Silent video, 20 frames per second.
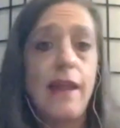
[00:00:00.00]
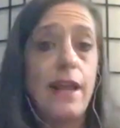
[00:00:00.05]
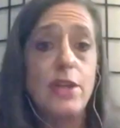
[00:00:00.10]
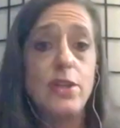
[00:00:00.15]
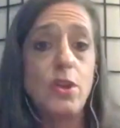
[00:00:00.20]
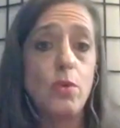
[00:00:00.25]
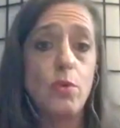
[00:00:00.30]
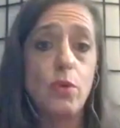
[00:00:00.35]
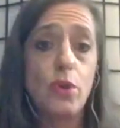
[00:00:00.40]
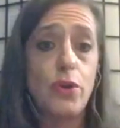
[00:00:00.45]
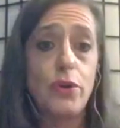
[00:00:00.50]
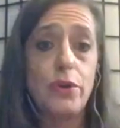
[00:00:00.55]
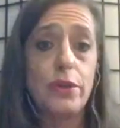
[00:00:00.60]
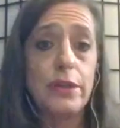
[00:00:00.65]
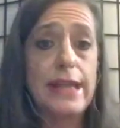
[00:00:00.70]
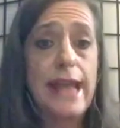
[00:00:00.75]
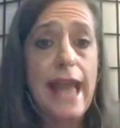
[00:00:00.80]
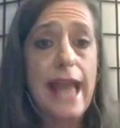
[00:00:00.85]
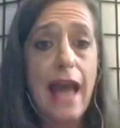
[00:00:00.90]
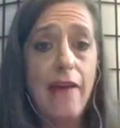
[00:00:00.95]
I don't
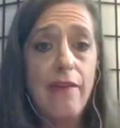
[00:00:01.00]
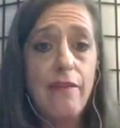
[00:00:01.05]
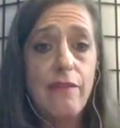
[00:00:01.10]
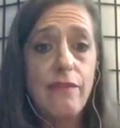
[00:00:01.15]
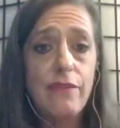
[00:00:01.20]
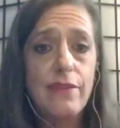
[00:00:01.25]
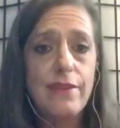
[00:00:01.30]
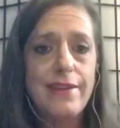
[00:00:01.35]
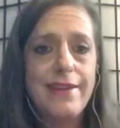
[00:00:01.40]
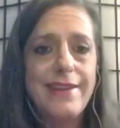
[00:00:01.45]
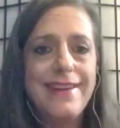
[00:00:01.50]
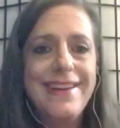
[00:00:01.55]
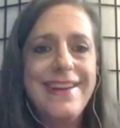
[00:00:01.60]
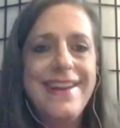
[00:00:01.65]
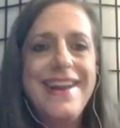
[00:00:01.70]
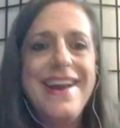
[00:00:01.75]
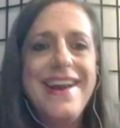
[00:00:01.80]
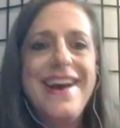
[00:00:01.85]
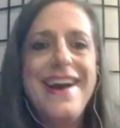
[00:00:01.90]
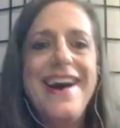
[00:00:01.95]
currently have.
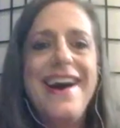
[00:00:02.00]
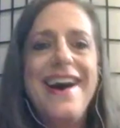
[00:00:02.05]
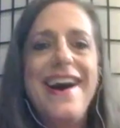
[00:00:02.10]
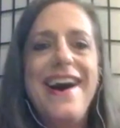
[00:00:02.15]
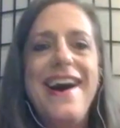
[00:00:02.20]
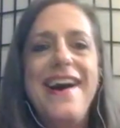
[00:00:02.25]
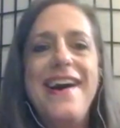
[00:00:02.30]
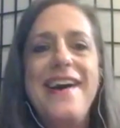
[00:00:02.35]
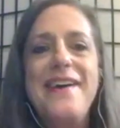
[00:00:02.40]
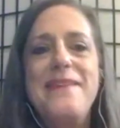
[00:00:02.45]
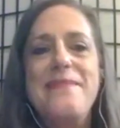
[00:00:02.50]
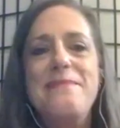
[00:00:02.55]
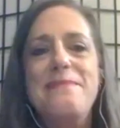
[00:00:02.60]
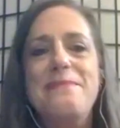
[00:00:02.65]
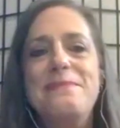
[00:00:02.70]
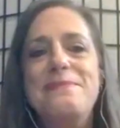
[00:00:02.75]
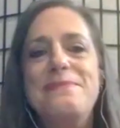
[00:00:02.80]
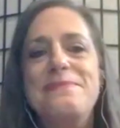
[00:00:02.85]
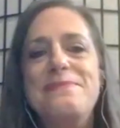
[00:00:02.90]
Um,